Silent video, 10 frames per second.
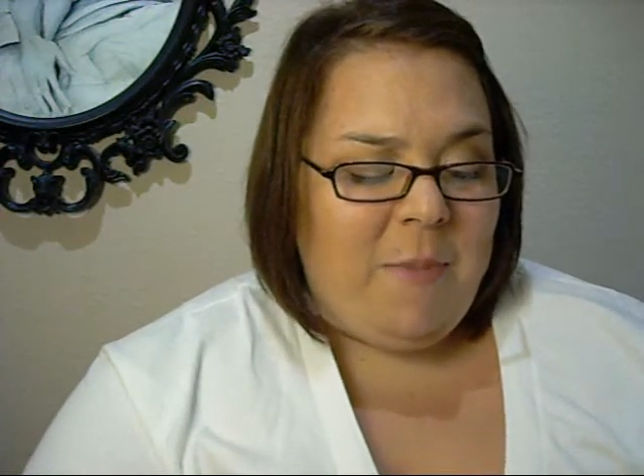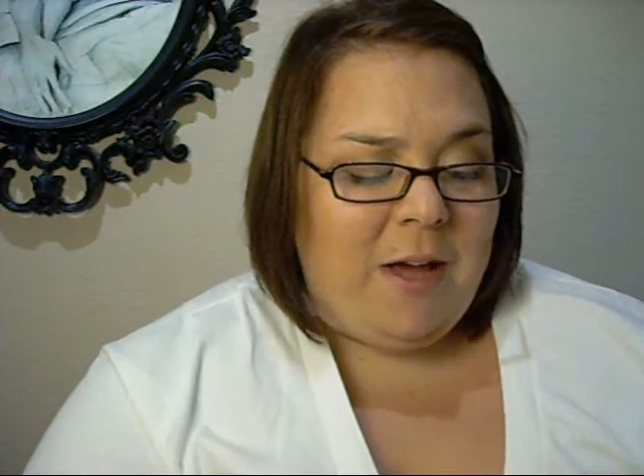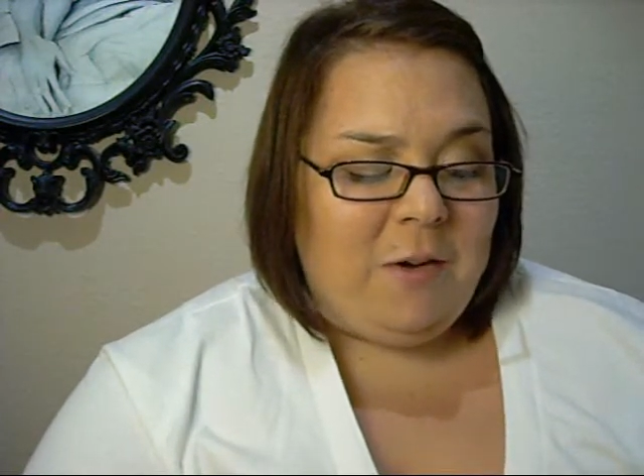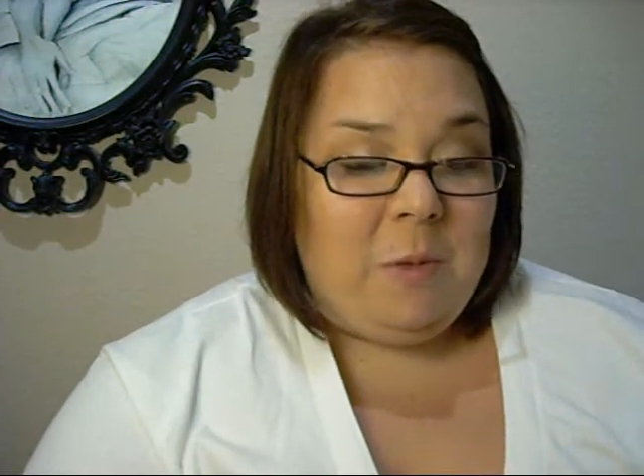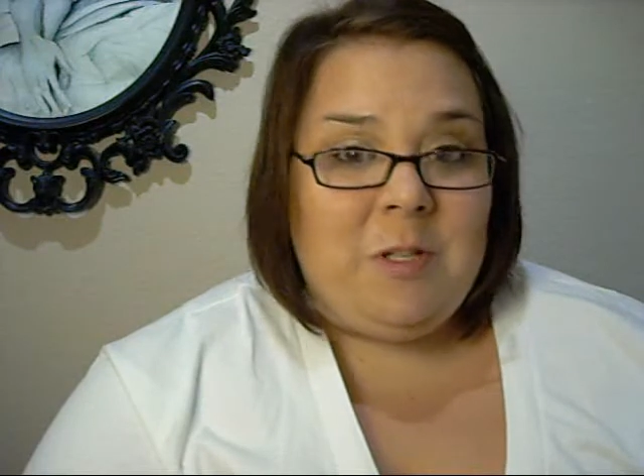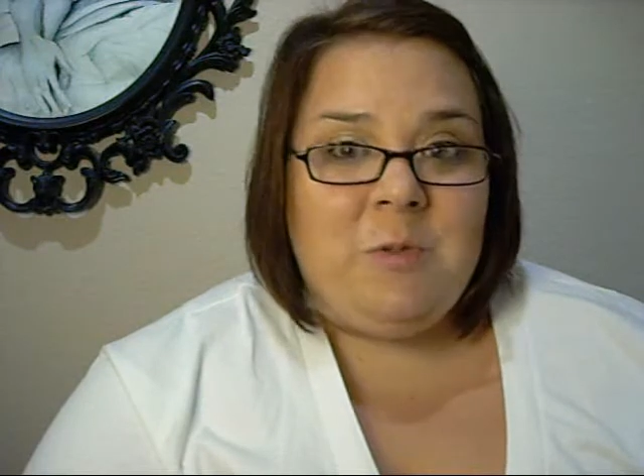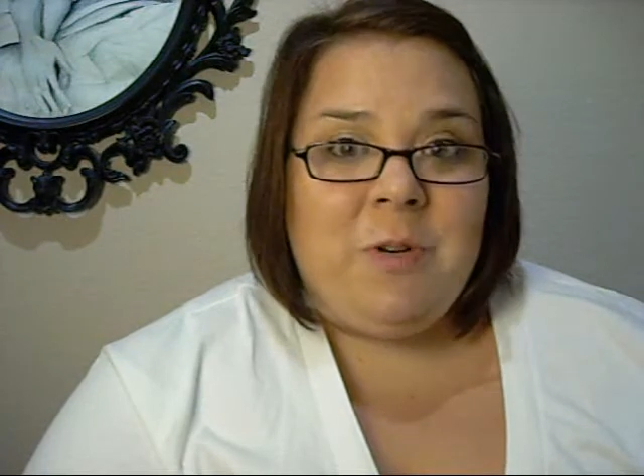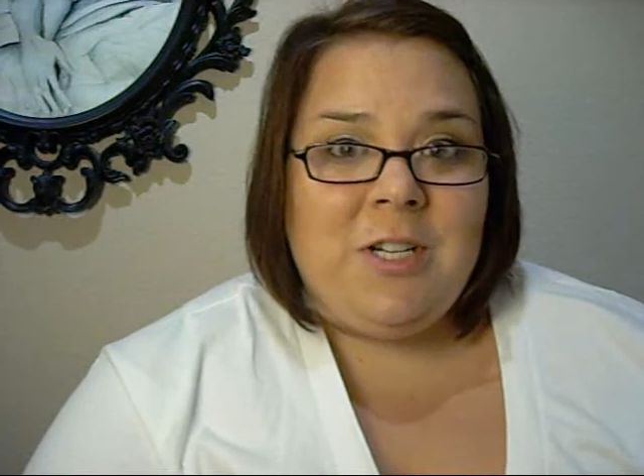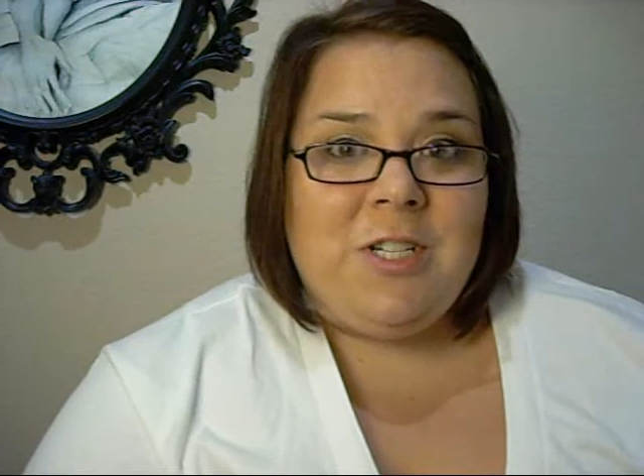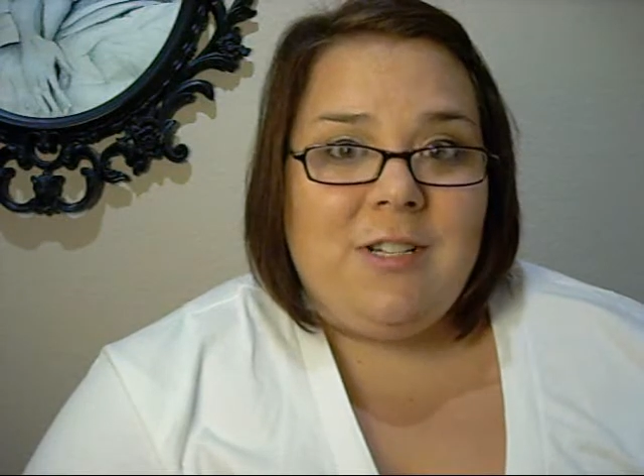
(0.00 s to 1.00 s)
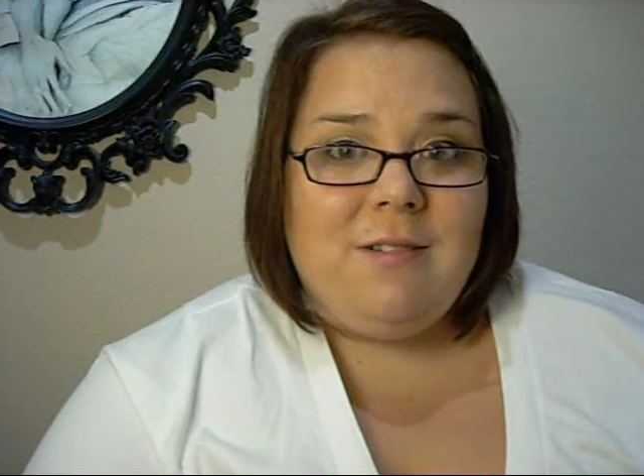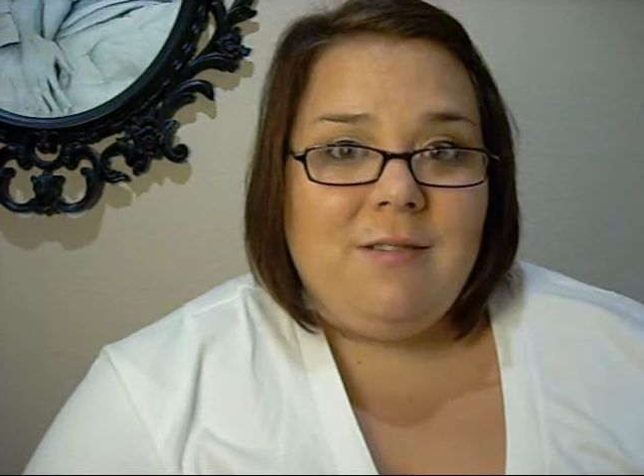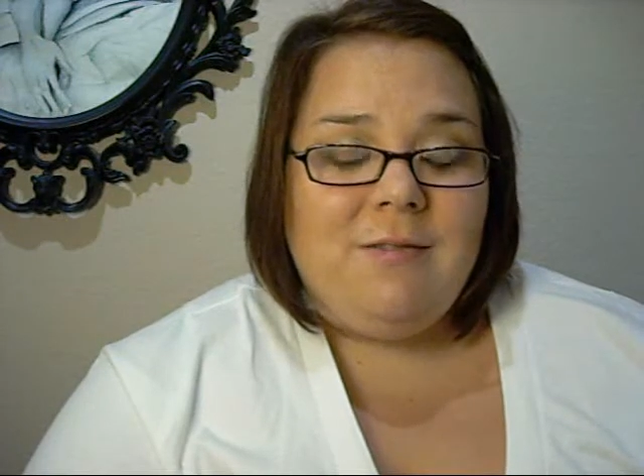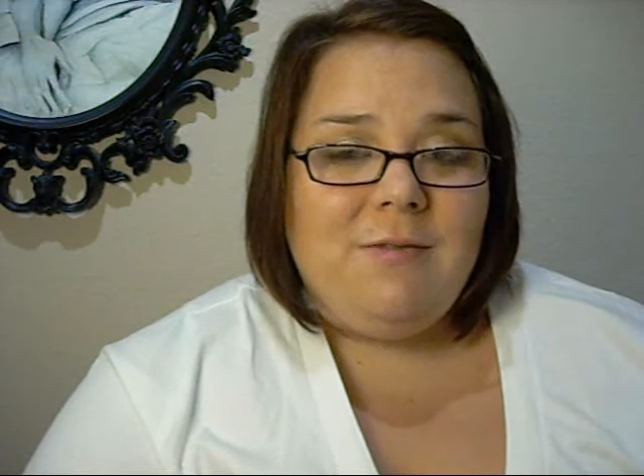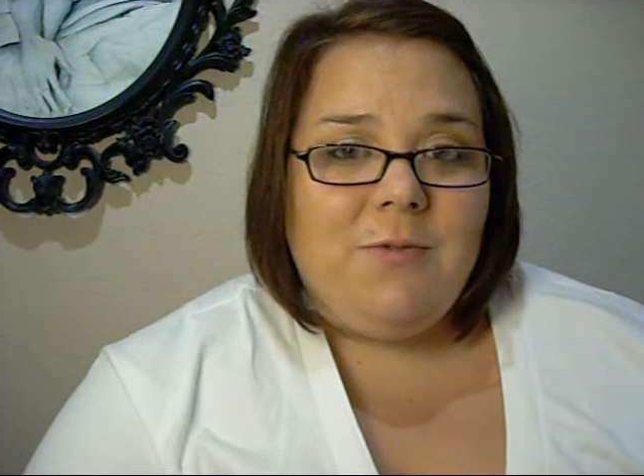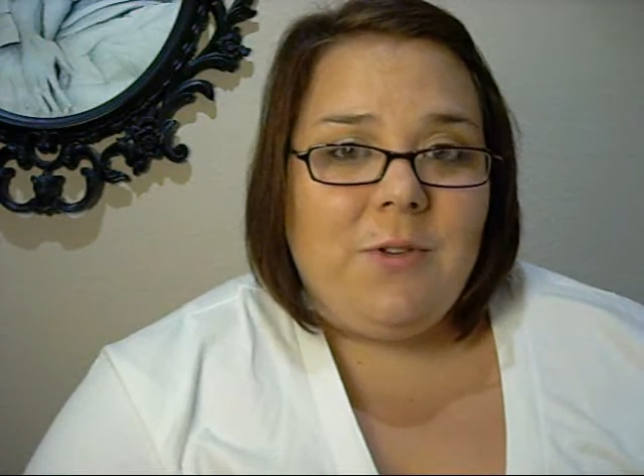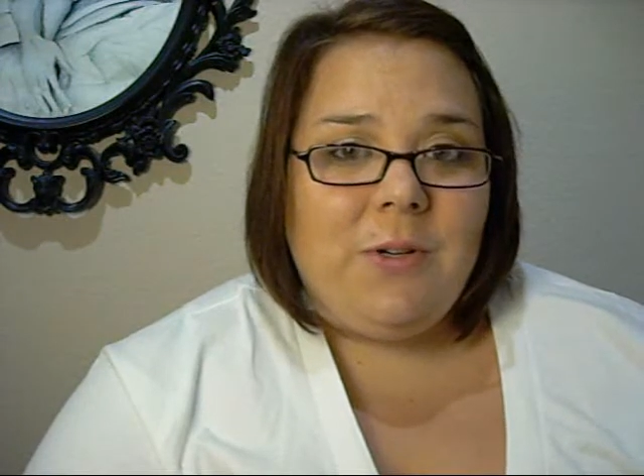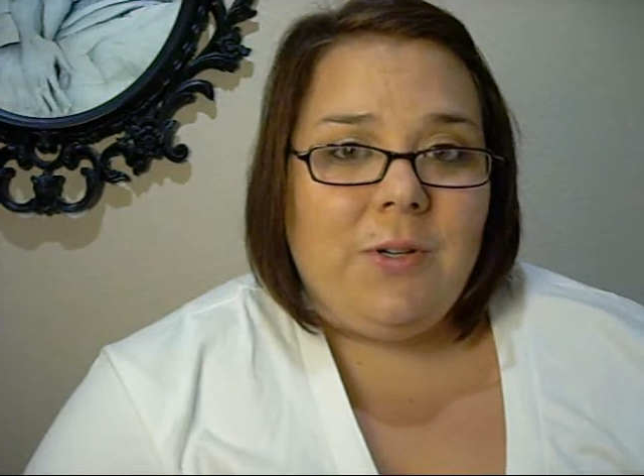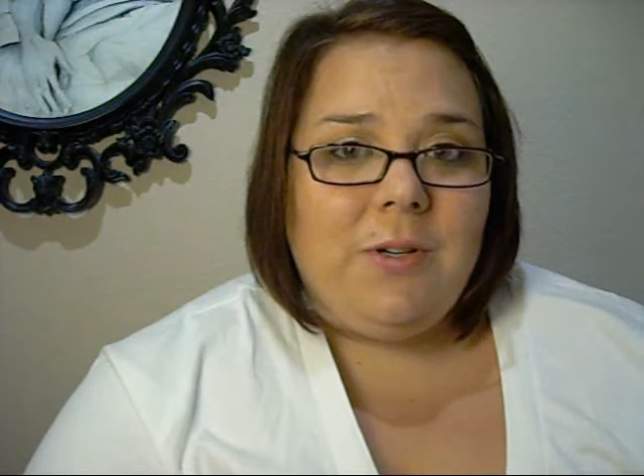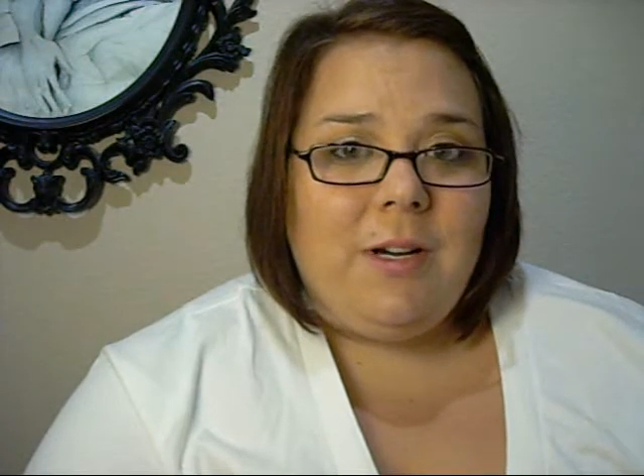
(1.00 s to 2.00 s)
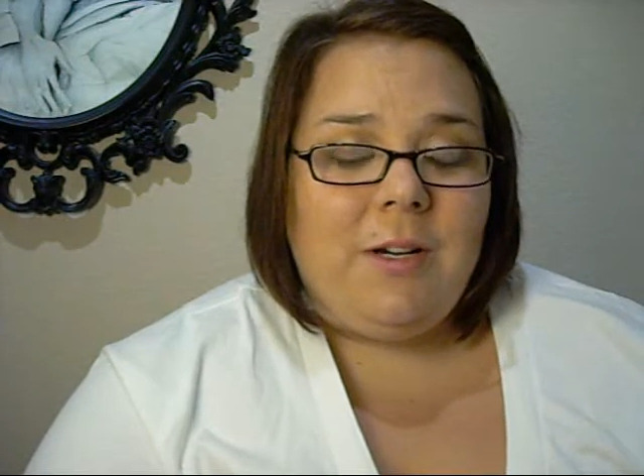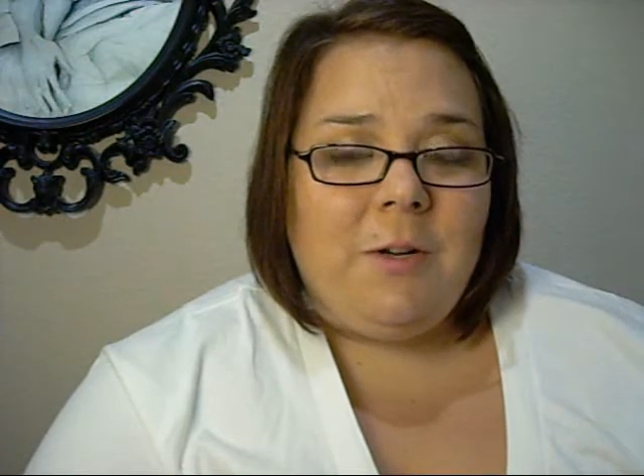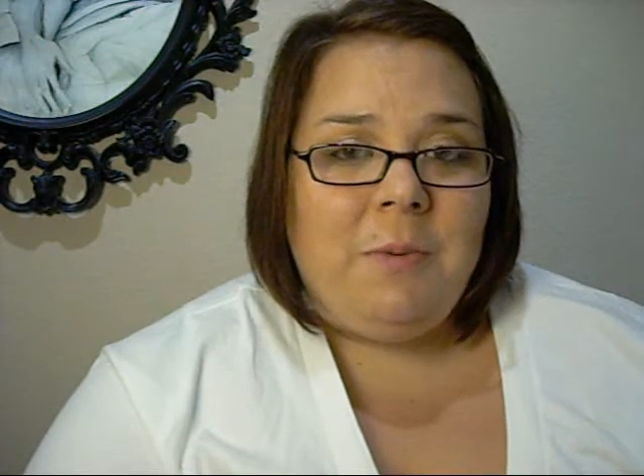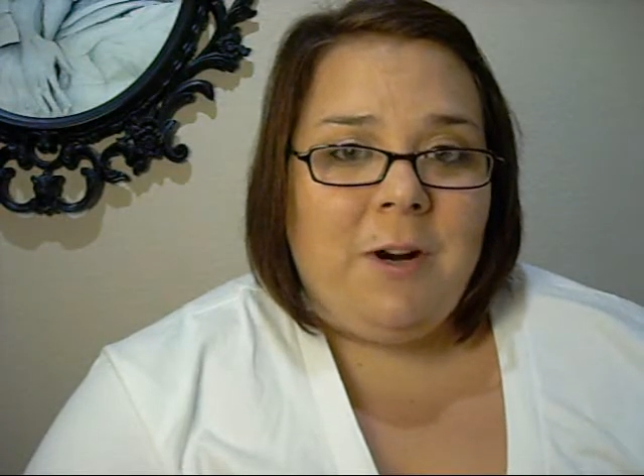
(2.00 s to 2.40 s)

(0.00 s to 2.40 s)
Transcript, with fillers: battled with depression for a good